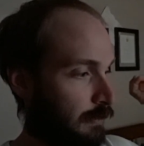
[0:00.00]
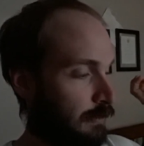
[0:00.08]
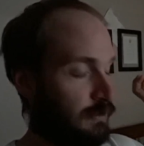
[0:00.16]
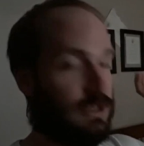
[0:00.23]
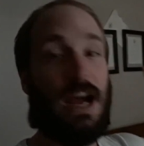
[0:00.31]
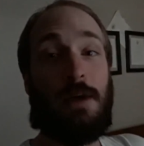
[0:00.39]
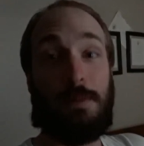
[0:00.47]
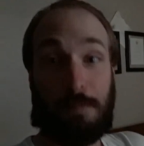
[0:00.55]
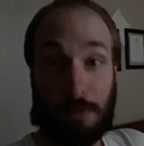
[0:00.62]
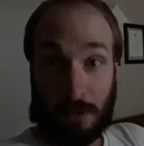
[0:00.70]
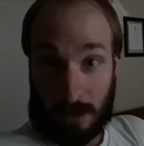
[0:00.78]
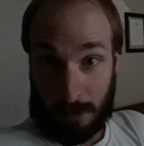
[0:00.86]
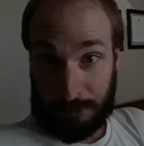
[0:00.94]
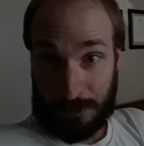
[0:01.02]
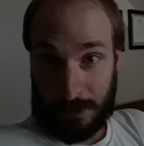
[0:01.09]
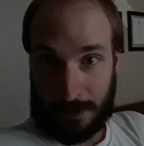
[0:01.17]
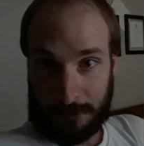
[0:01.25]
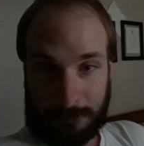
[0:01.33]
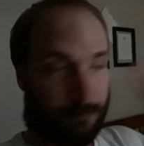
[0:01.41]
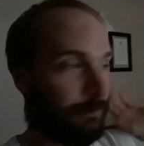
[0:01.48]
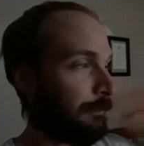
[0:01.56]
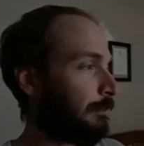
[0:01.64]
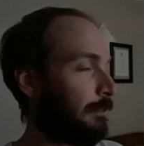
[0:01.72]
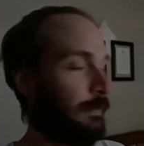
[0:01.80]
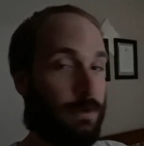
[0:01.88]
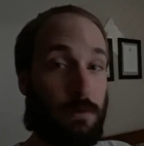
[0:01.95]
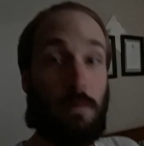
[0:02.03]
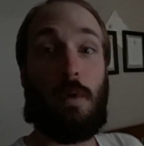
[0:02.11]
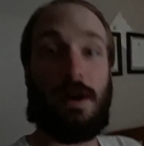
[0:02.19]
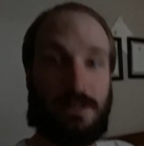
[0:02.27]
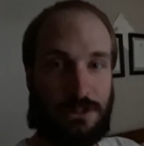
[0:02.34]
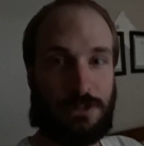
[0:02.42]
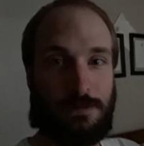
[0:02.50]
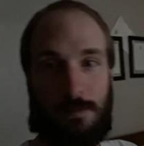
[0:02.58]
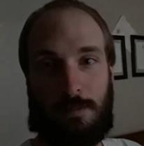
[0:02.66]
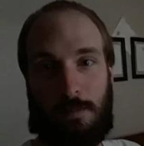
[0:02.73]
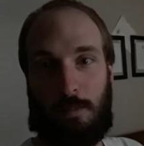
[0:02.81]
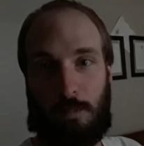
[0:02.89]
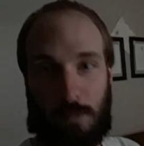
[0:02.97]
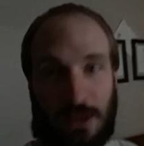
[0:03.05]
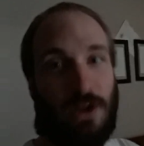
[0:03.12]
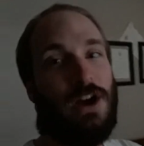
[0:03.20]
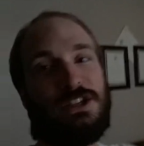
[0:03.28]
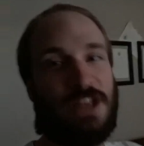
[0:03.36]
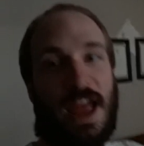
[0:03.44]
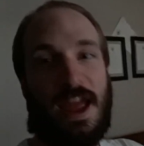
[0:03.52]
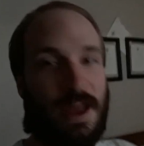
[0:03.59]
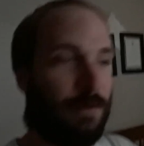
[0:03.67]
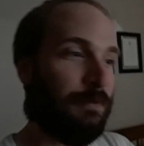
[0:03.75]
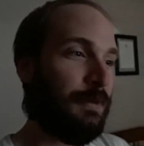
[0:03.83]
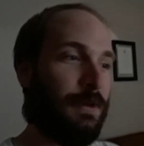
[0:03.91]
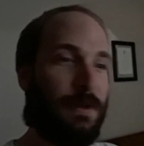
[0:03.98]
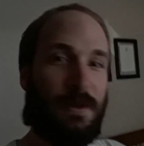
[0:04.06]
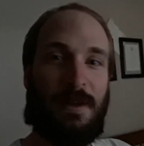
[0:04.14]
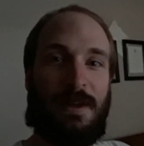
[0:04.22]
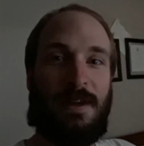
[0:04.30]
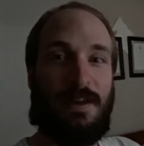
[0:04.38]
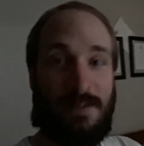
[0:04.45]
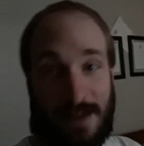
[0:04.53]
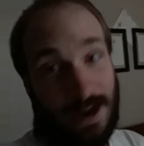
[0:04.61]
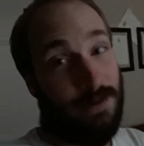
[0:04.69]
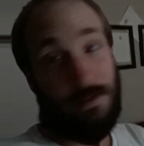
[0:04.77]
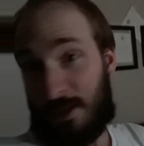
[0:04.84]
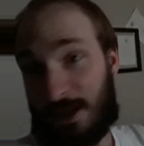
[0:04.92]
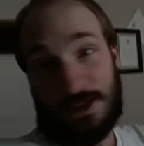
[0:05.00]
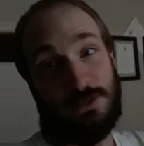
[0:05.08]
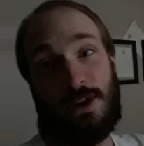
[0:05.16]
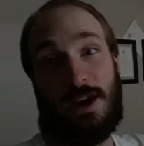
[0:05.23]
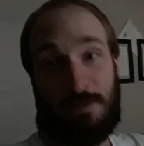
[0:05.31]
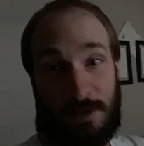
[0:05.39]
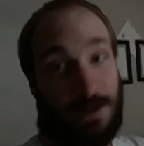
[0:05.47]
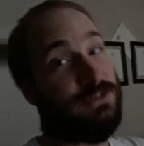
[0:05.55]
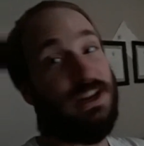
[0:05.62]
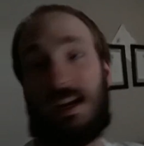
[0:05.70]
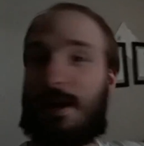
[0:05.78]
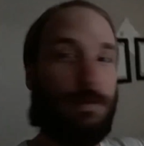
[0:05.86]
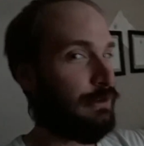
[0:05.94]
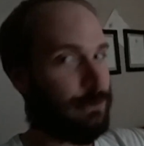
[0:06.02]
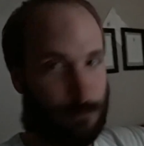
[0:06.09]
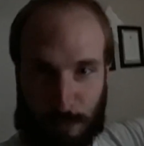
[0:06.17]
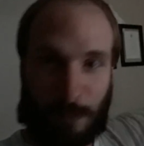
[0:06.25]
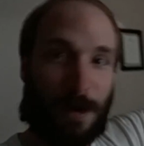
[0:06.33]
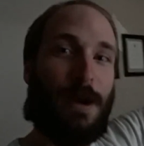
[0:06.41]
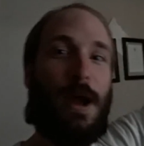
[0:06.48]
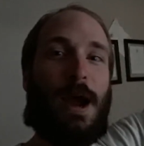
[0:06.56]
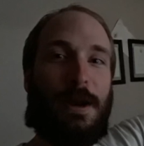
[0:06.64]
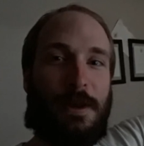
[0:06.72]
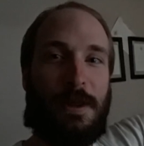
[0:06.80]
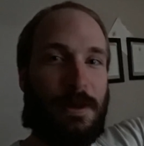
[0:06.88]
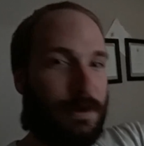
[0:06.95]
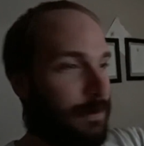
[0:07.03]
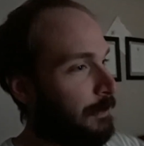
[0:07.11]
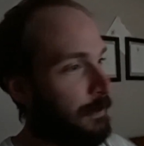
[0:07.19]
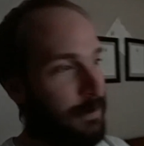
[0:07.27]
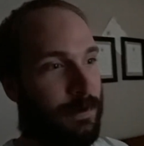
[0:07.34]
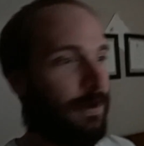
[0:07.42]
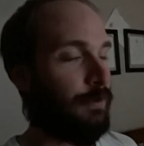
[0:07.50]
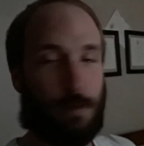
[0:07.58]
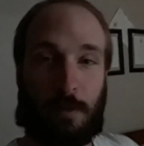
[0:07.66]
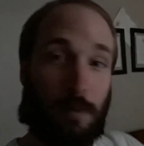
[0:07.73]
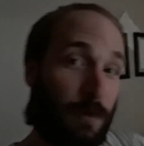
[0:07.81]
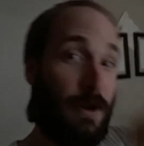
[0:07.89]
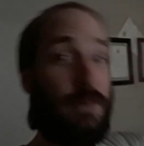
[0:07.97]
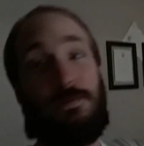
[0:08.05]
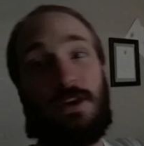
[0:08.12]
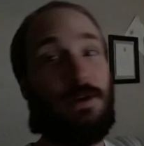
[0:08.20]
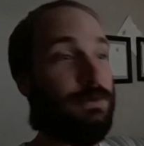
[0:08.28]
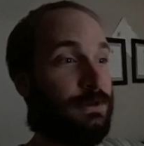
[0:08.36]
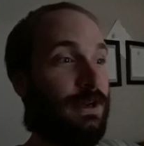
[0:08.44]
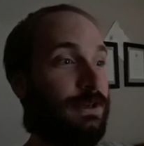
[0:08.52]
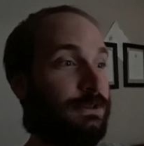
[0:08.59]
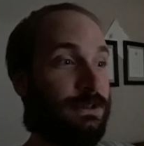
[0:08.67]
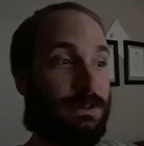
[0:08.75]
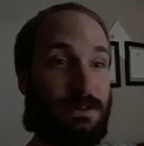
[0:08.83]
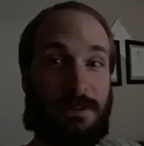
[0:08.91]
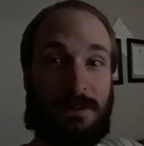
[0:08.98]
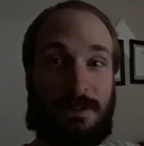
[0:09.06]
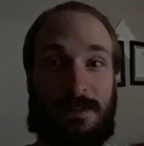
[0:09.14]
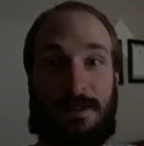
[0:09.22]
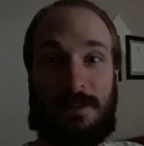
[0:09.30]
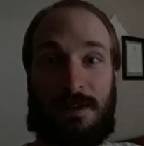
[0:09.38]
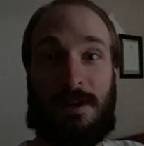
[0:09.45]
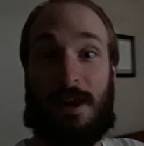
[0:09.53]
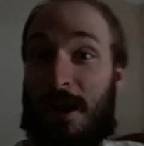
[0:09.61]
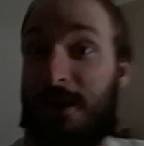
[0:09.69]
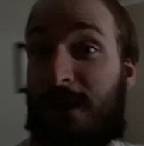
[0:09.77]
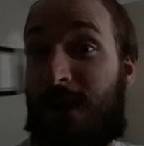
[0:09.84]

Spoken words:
zombie prom thing, which we lost him. Now we lost a lot of Williams. I come up with this great idea of a great film production. Hang